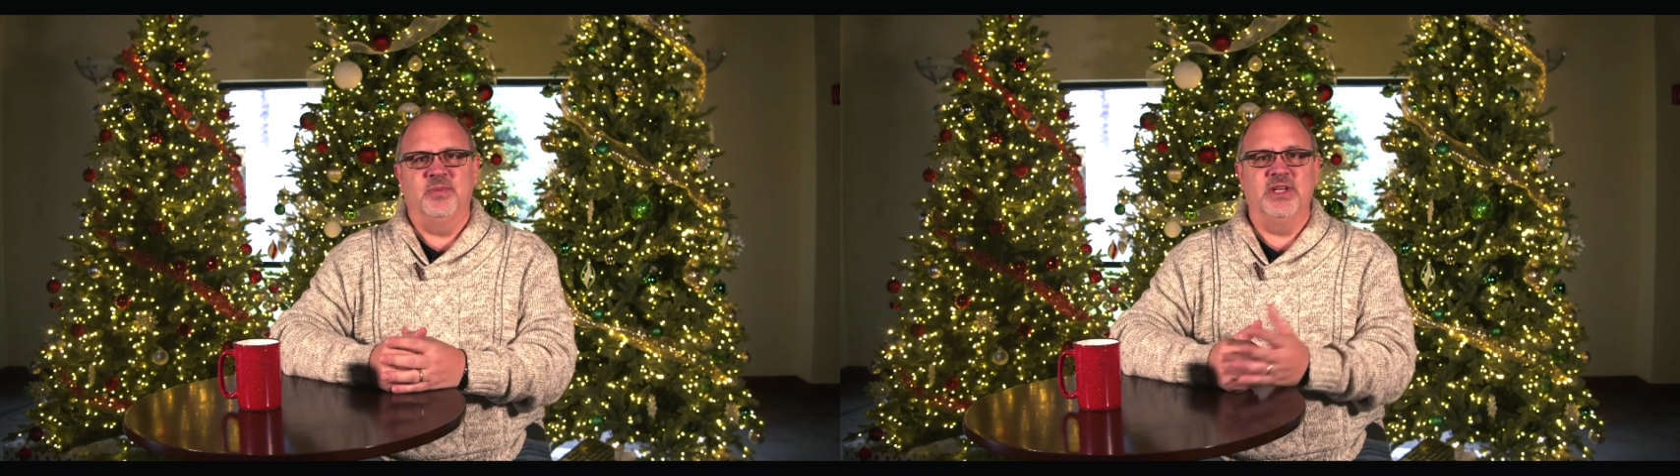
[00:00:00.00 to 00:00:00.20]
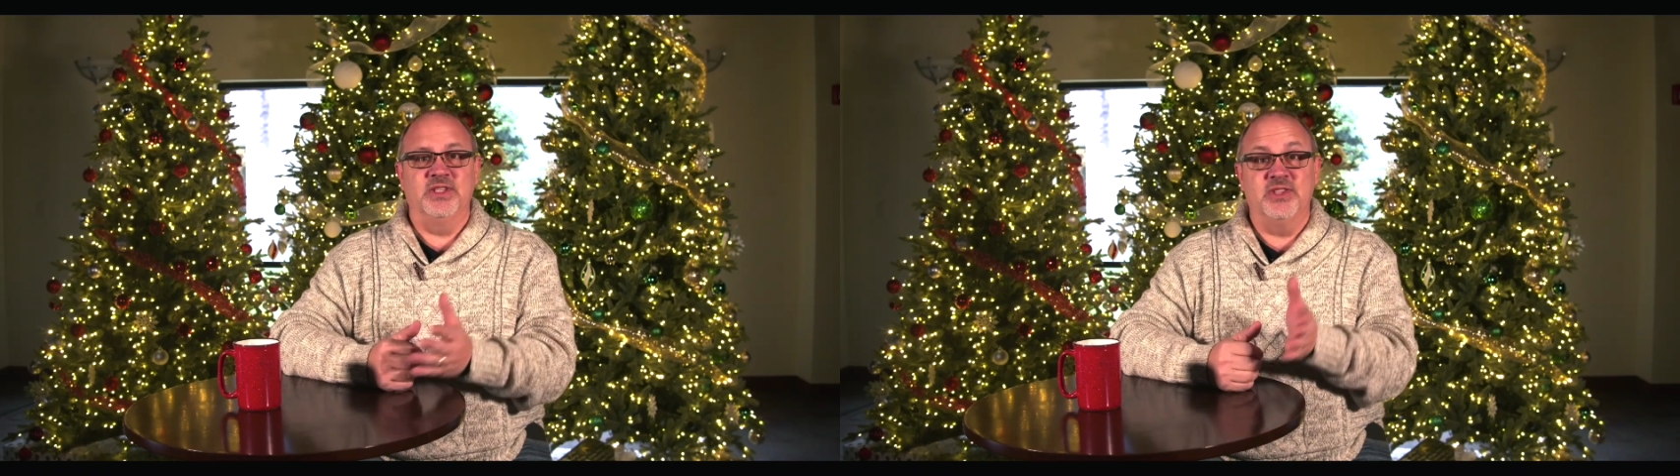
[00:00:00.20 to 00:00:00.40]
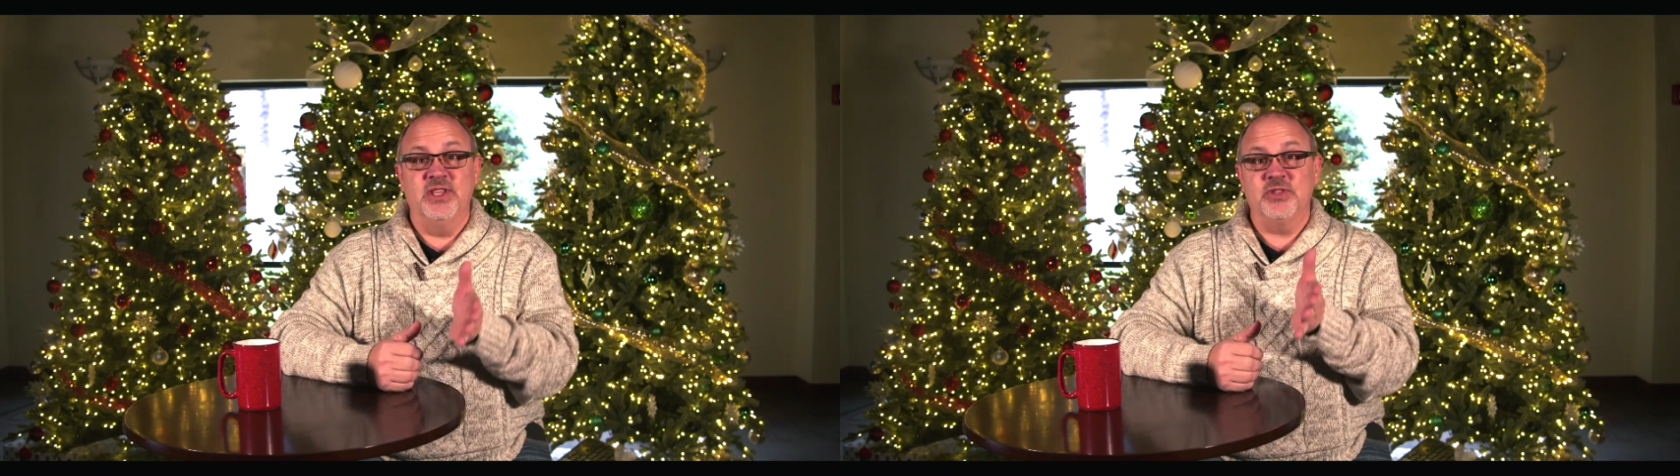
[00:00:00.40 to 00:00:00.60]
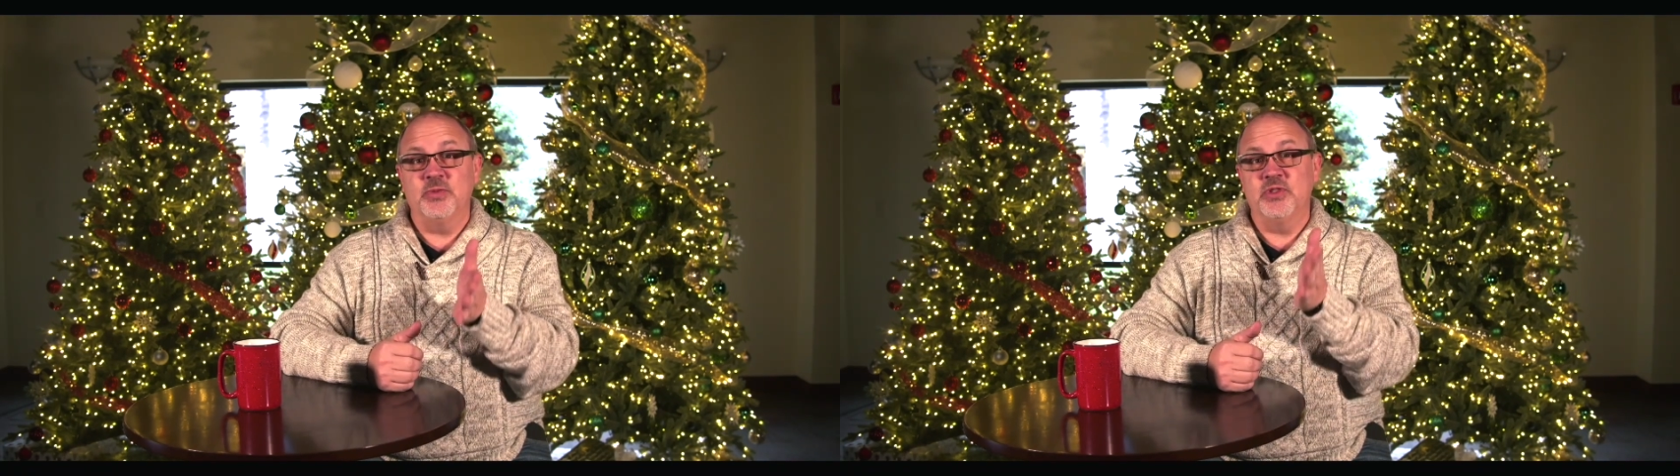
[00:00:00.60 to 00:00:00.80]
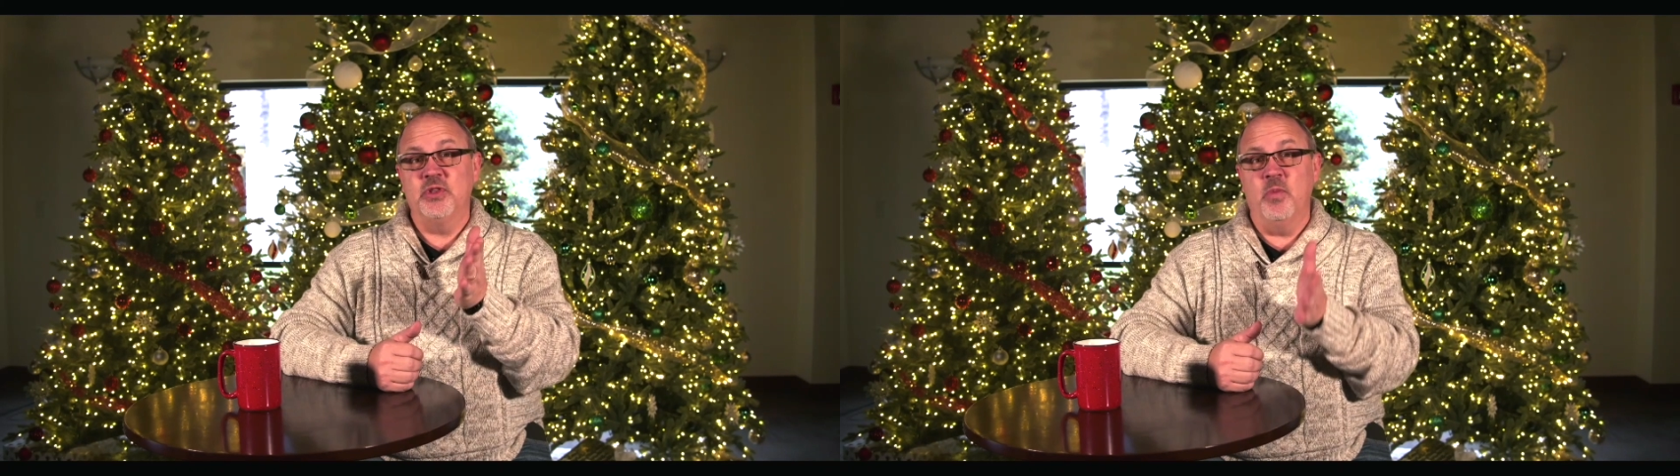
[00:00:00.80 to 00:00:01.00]
because
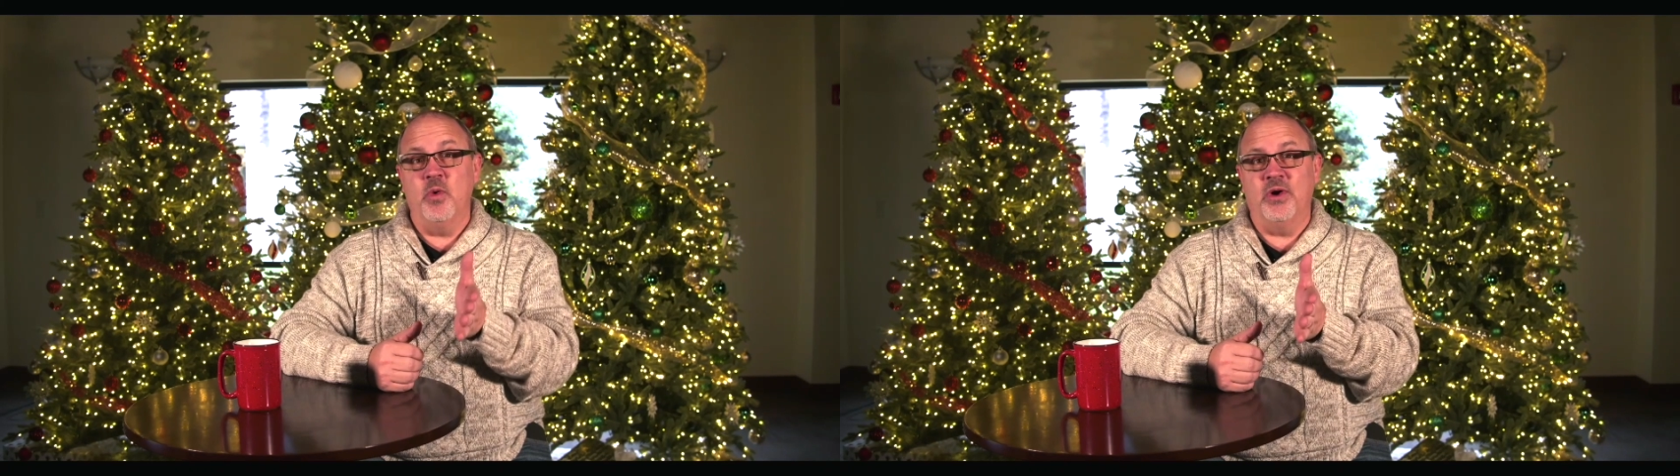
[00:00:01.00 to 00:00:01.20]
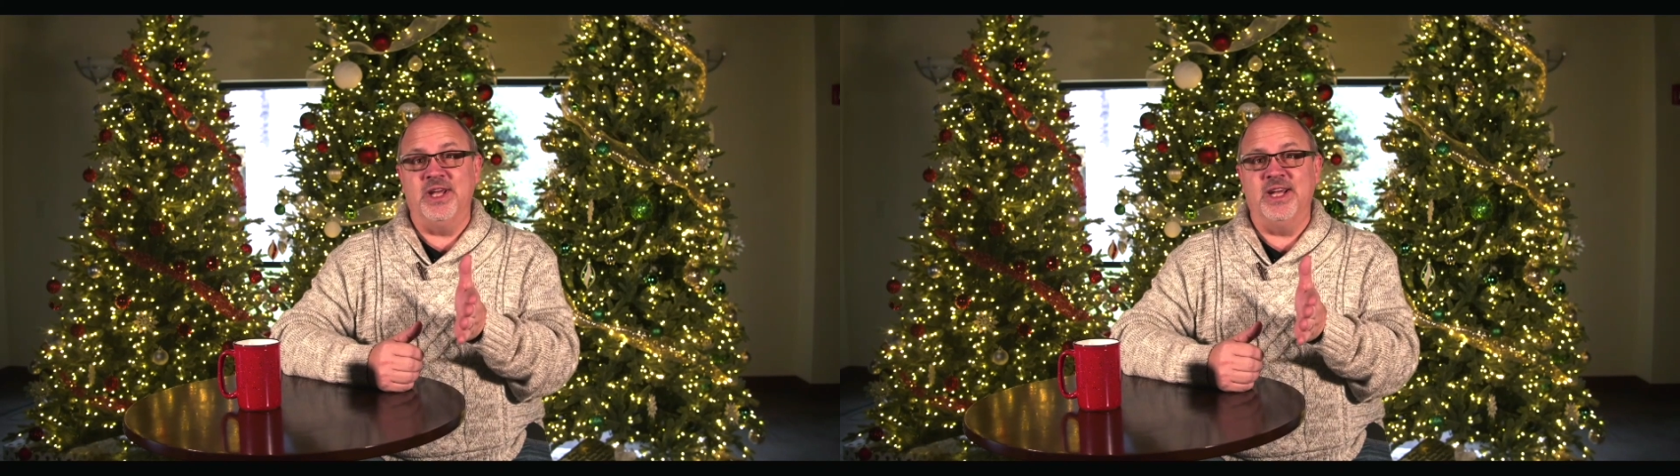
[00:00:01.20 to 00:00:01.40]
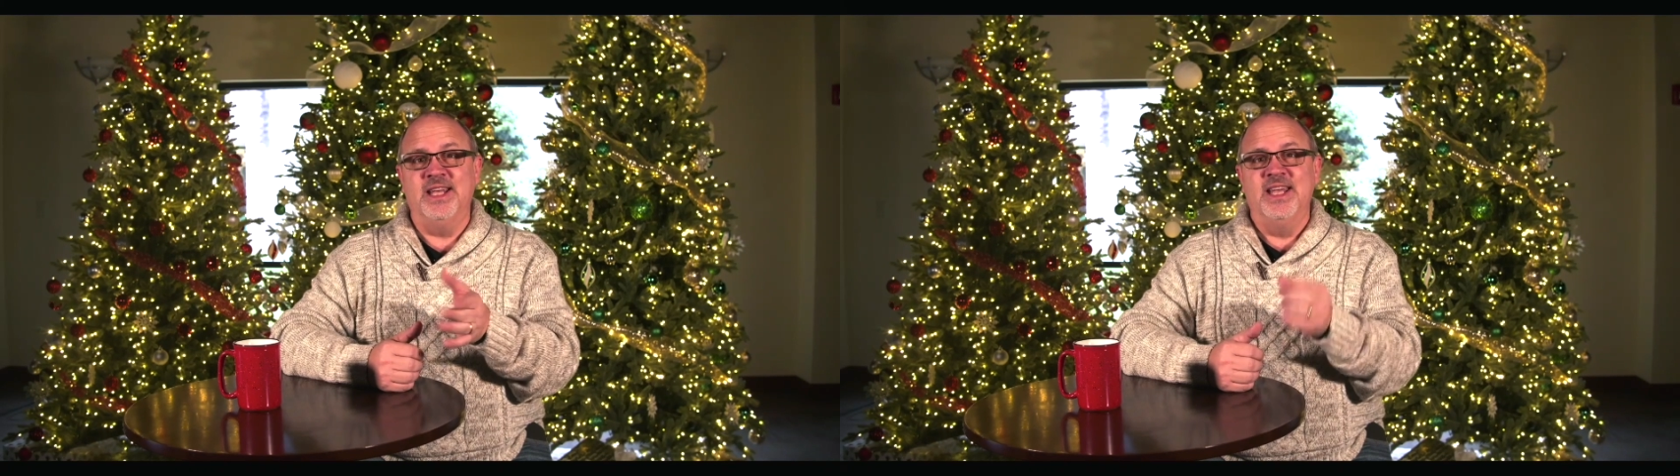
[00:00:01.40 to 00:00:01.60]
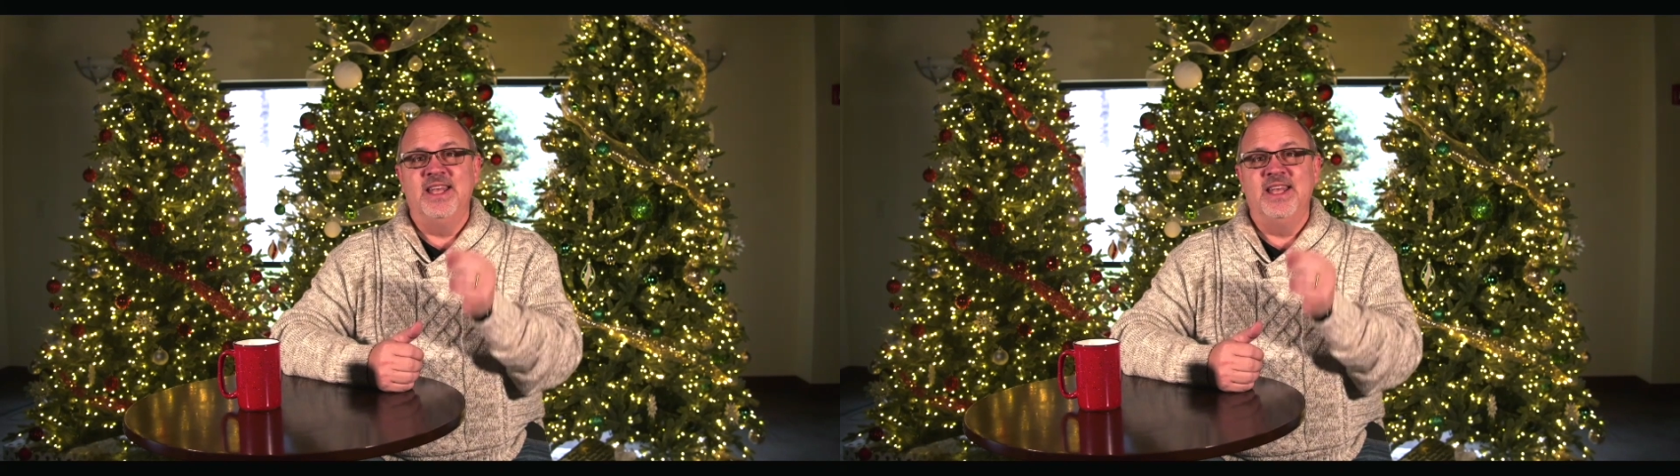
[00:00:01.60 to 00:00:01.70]
this was the morning